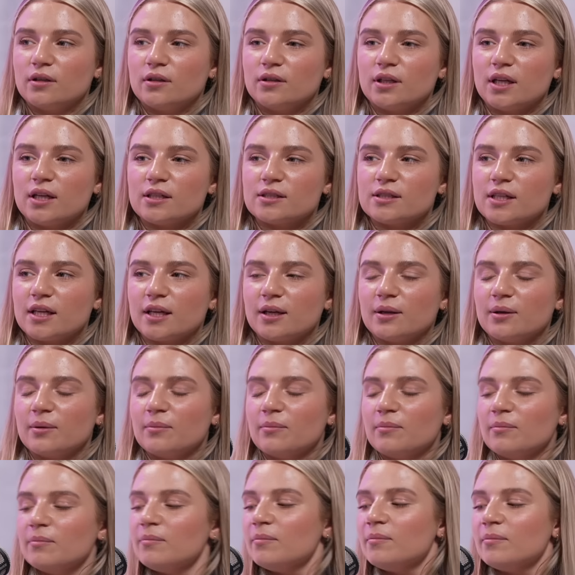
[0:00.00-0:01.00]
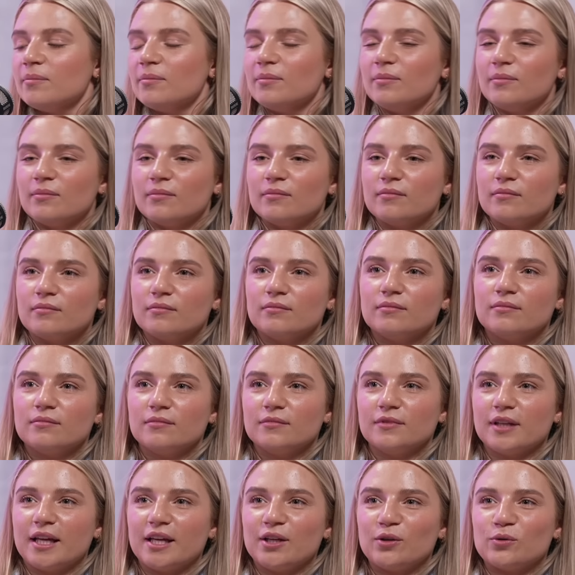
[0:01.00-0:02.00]
Oh, I've seen like, this.
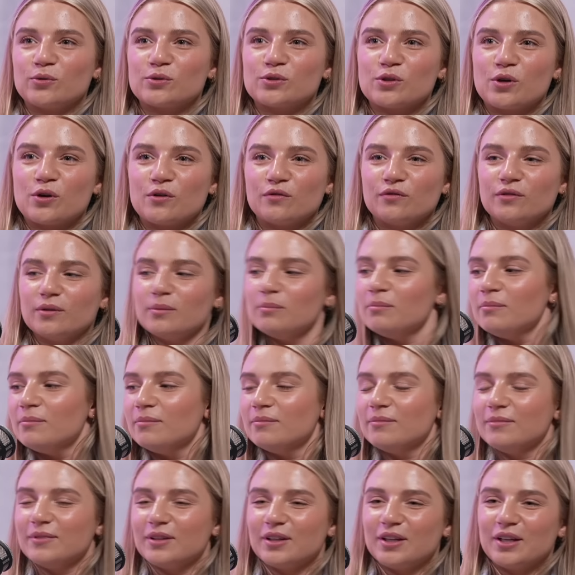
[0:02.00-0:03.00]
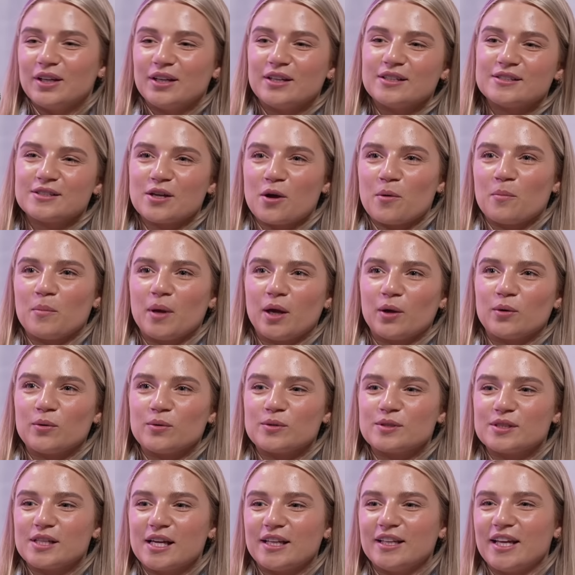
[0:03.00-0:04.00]
Hmm. Light goes off. Hmm. Something
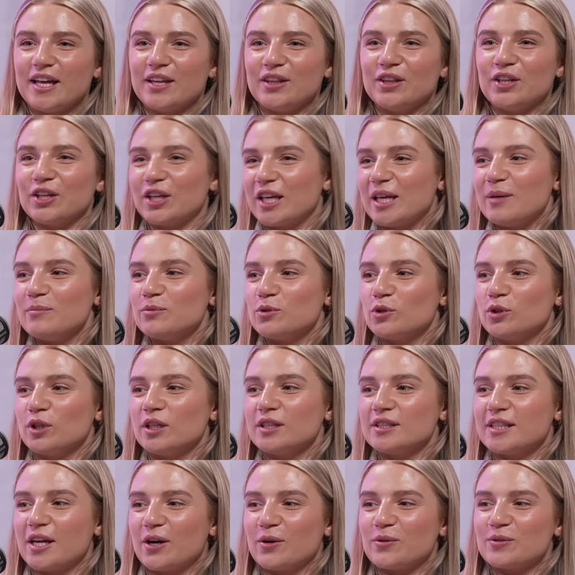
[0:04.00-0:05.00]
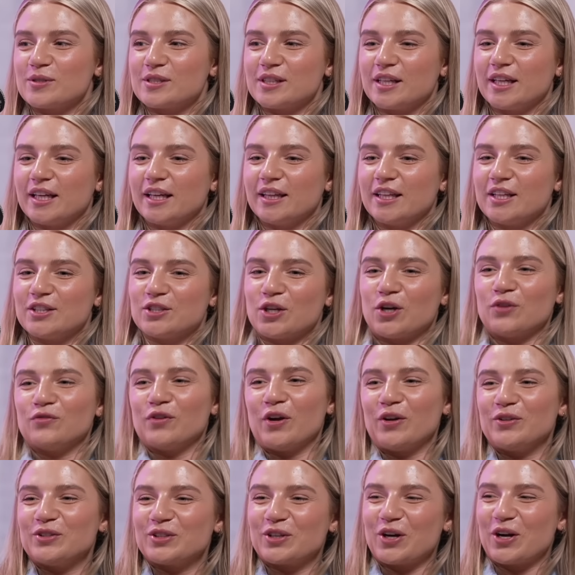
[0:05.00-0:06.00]
else, and then they keep doing it until it's like they turn
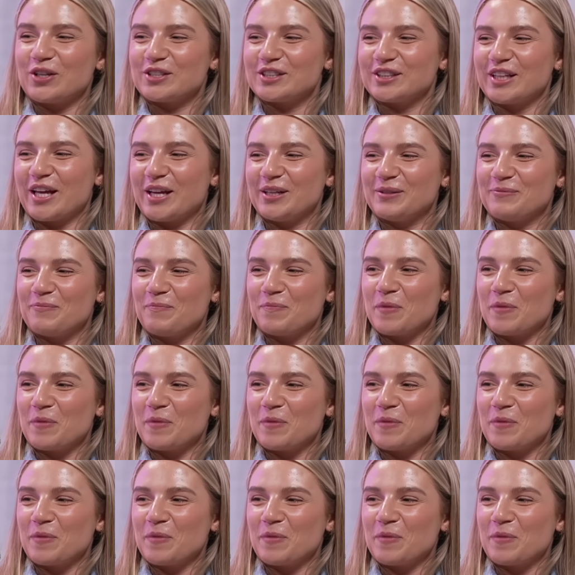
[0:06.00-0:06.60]
around and cuddle in.